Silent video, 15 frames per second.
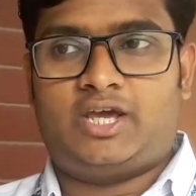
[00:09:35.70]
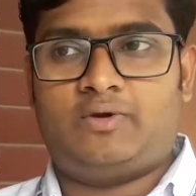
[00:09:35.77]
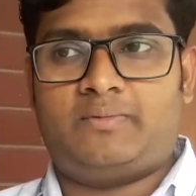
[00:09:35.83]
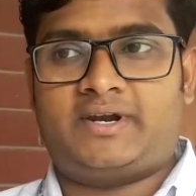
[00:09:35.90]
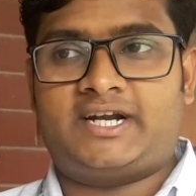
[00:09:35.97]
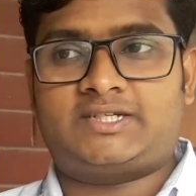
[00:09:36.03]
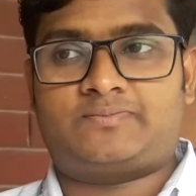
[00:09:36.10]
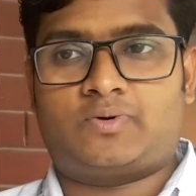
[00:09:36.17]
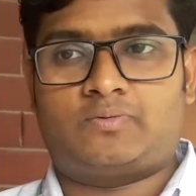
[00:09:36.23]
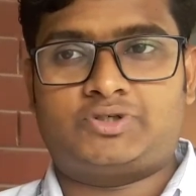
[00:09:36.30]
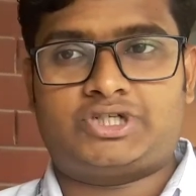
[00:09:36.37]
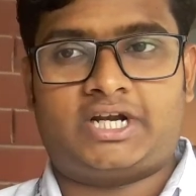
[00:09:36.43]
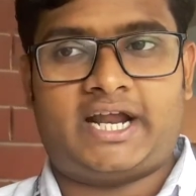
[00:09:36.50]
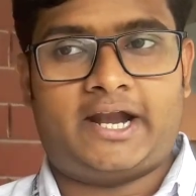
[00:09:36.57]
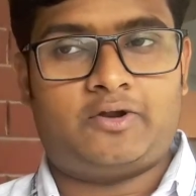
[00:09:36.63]
human rights
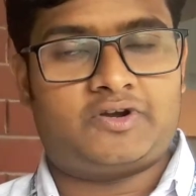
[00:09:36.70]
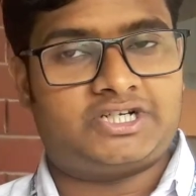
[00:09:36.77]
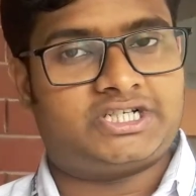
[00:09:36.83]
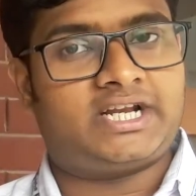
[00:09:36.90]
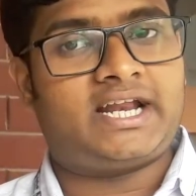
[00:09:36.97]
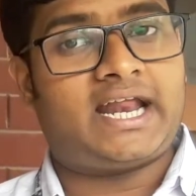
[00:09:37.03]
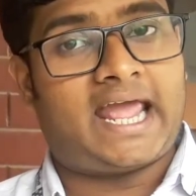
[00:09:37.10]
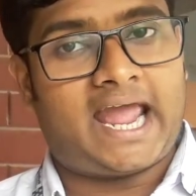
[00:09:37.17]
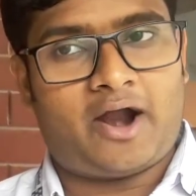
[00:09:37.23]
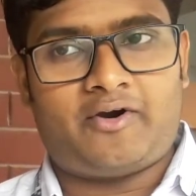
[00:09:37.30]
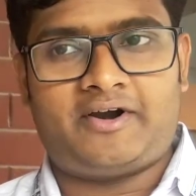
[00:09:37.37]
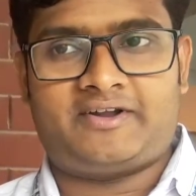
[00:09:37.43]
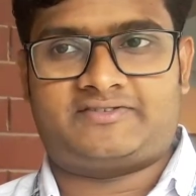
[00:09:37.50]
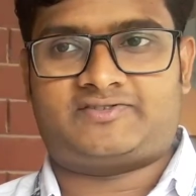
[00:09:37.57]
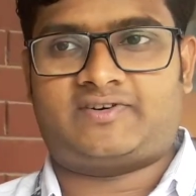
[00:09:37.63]
promotion, education and
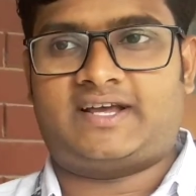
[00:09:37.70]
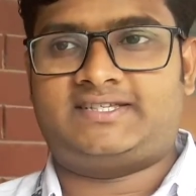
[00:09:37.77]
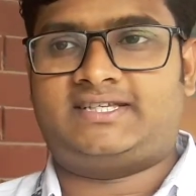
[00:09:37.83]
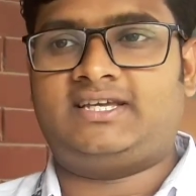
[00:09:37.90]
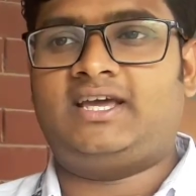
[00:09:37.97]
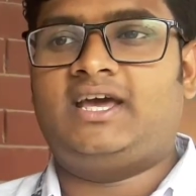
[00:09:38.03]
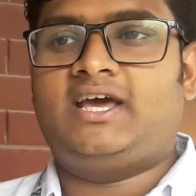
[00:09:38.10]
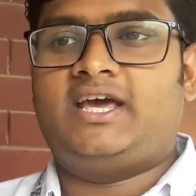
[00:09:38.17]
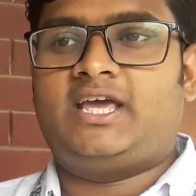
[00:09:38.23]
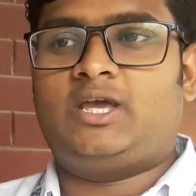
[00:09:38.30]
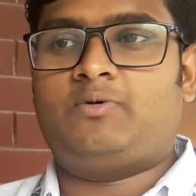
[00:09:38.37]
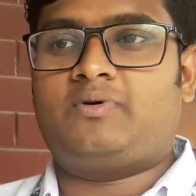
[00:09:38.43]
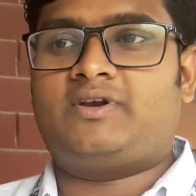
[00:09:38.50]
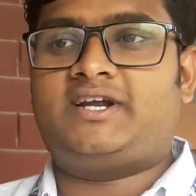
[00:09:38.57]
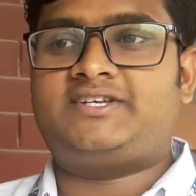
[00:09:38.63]
awareness raising,
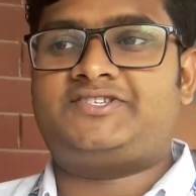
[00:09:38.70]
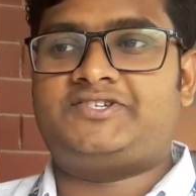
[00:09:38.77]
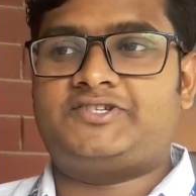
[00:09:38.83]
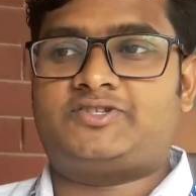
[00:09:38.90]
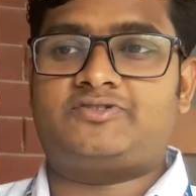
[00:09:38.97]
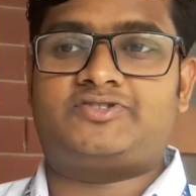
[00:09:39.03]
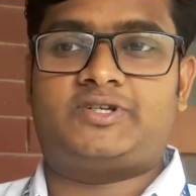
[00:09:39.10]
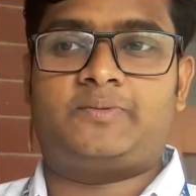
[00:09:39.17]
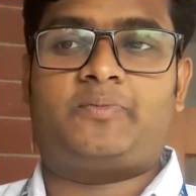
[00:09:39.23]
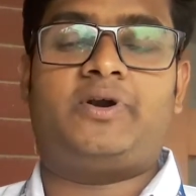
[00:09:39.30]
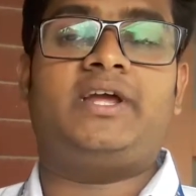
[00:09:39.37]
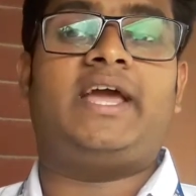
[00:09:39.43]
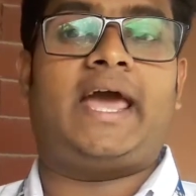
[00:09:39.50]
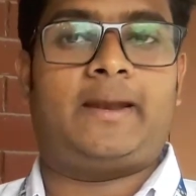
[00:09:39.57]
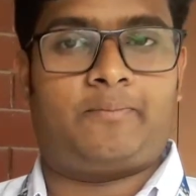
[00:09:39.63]
human rights resource
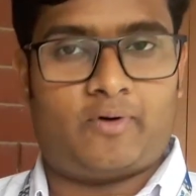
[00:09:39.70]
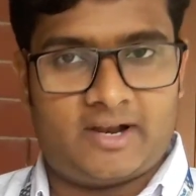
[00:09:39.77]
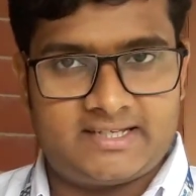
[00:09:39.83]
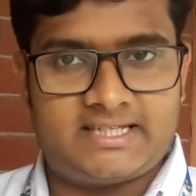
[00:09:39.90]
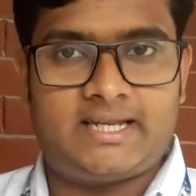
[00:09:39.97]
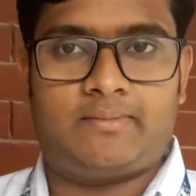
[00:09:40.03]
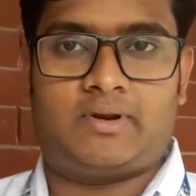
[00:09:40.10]
reporting and policy